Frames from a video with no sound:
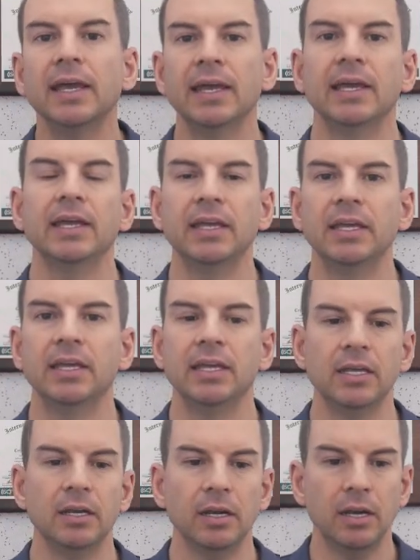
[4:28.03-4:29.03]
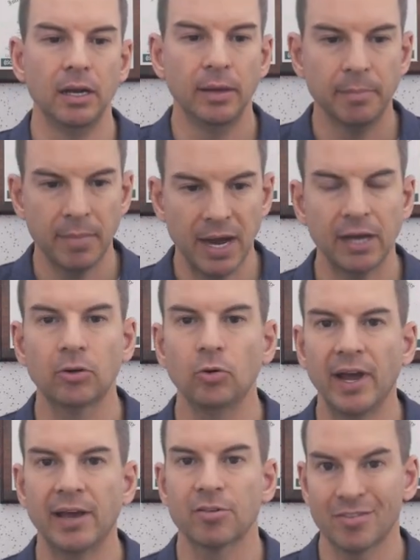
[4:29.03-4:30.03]
In Mac
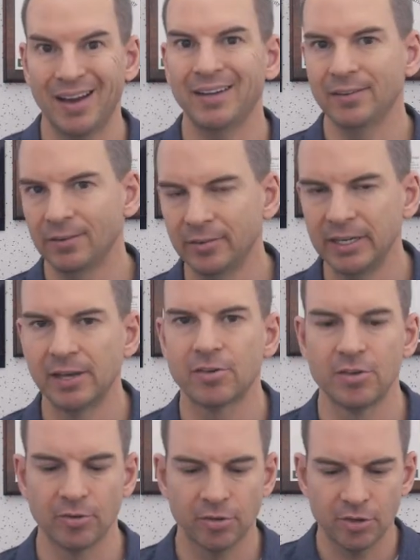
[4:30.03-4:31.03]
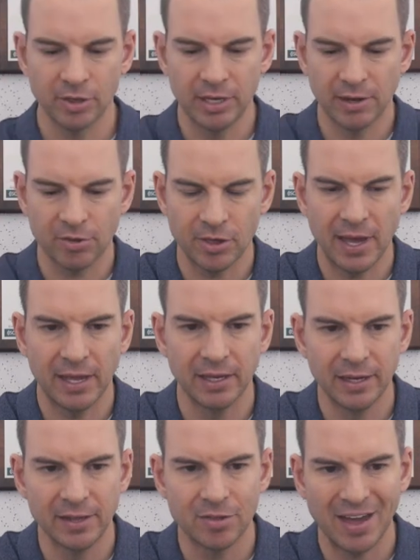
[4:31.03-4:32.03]
OS and in Linux, as you'll see in a
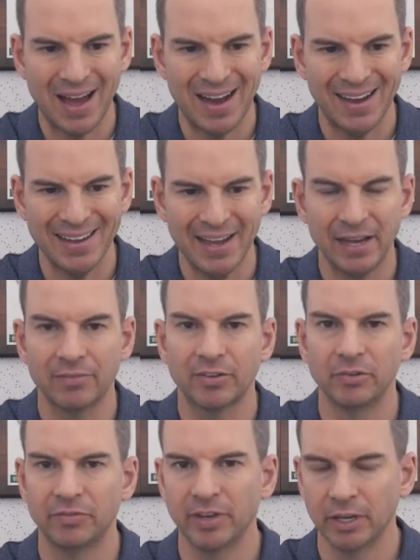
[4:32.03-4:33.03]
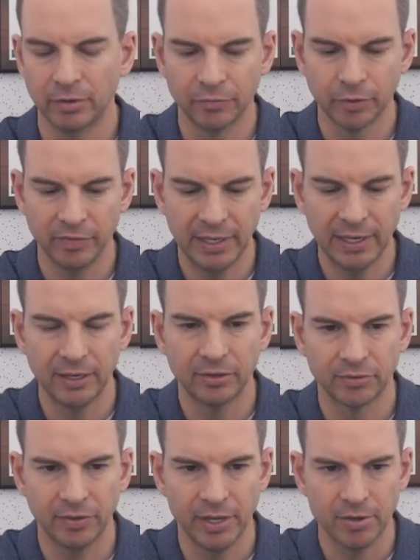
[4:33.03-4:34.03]
second, it's IF config for the
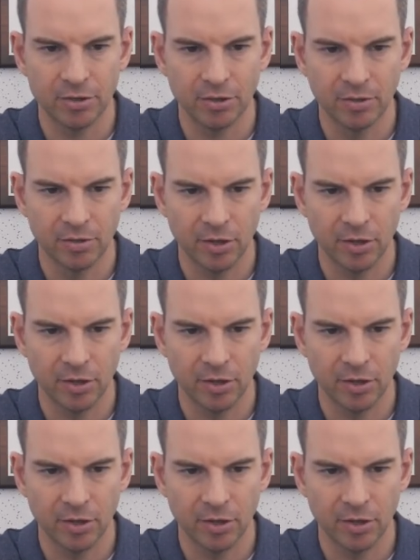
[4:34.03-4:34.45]
interface.